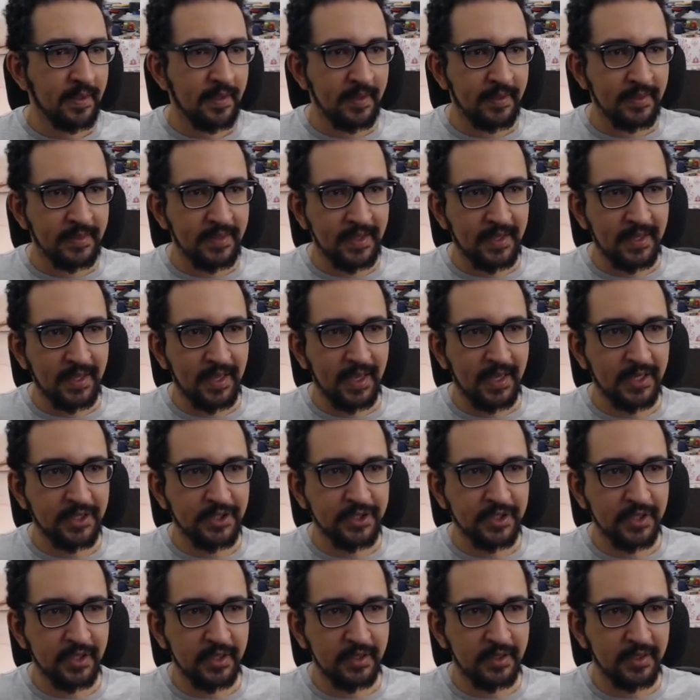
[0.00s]
The
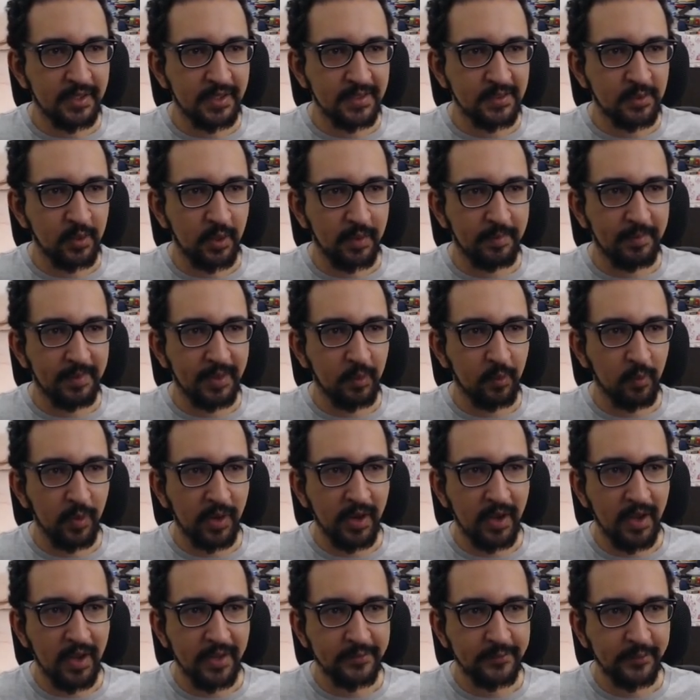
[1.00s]
engine is gonna be
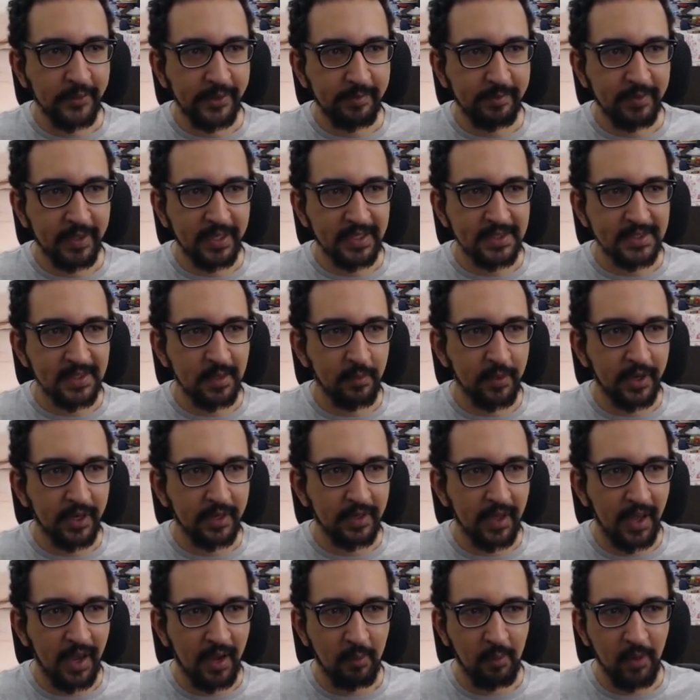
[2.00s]
100 because I
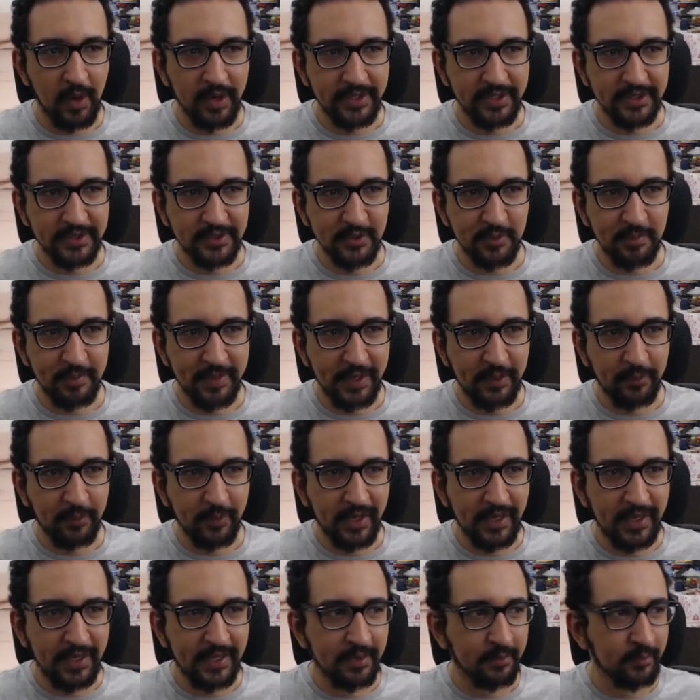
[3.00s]
want it to be
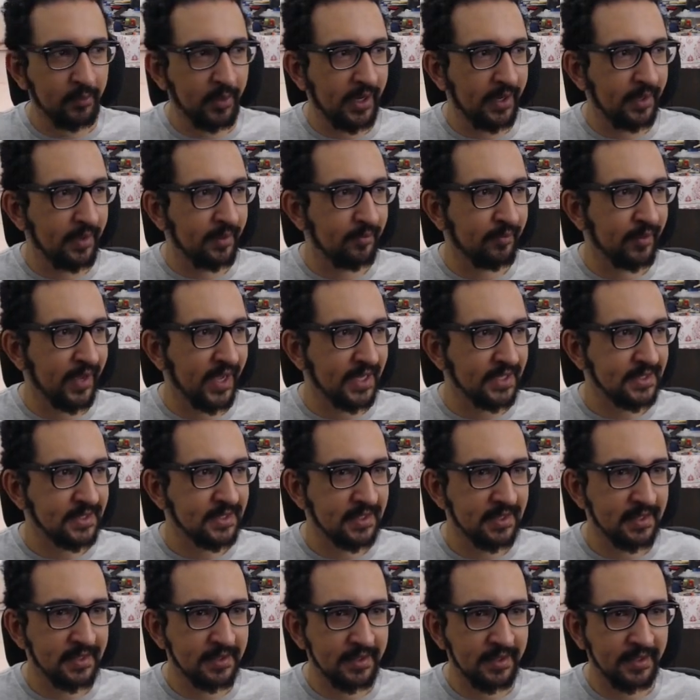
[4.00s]
really
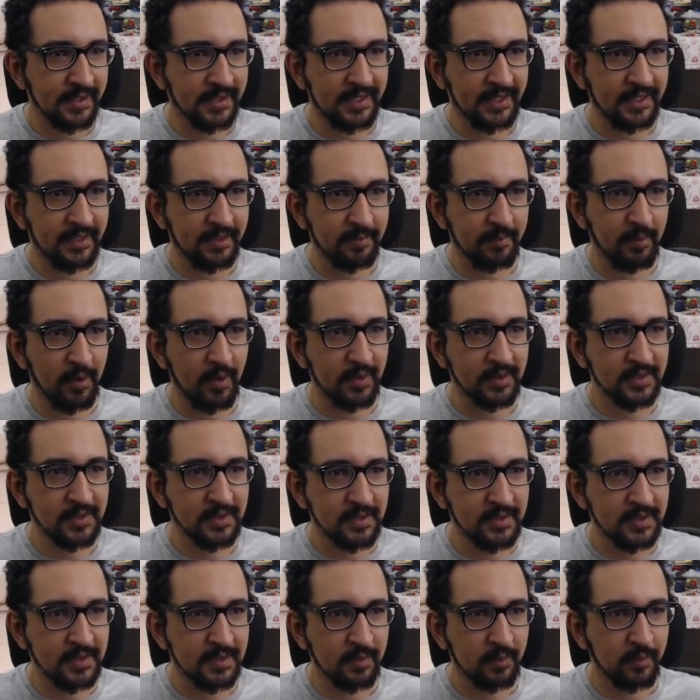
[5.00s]
fast. The
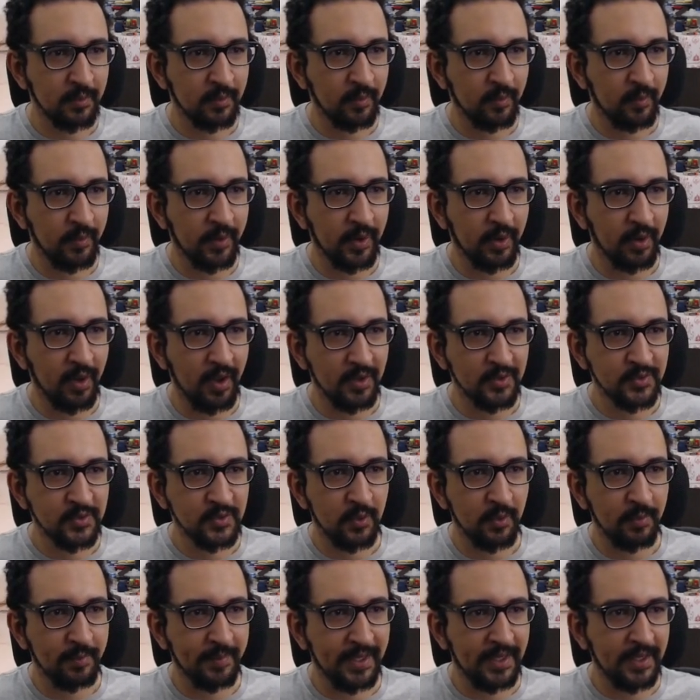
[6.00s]
gearbox will
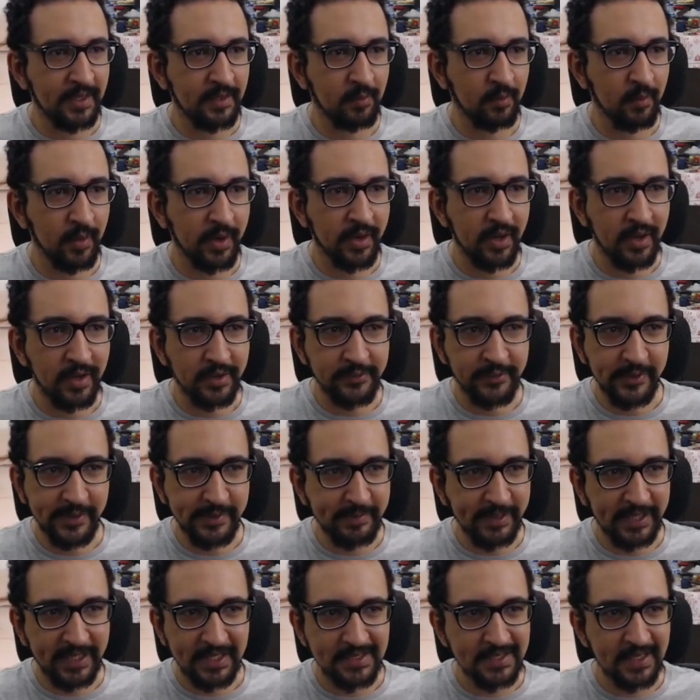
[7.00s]
also be 100
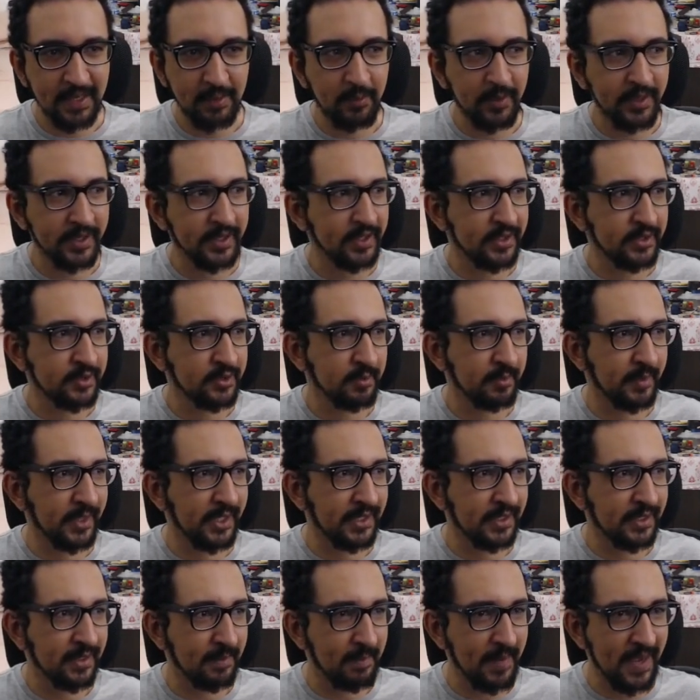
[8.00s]
because I want it to be
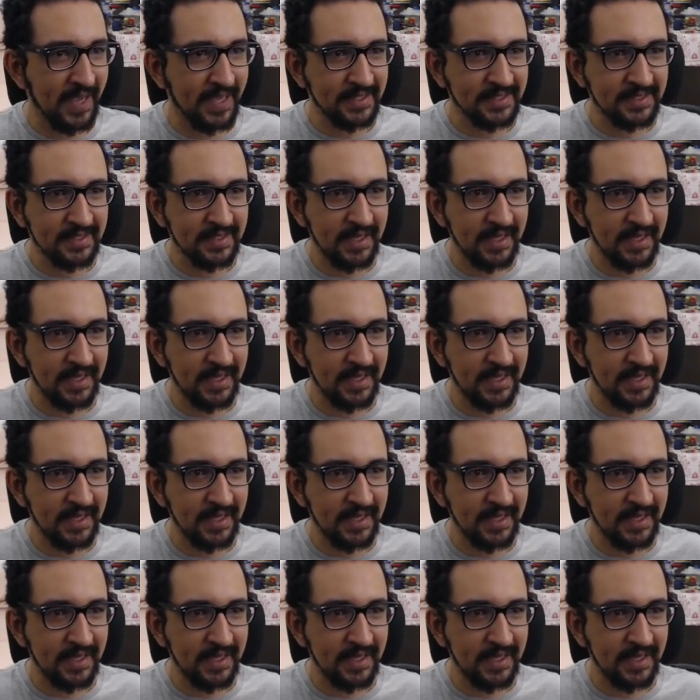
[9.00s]
the best.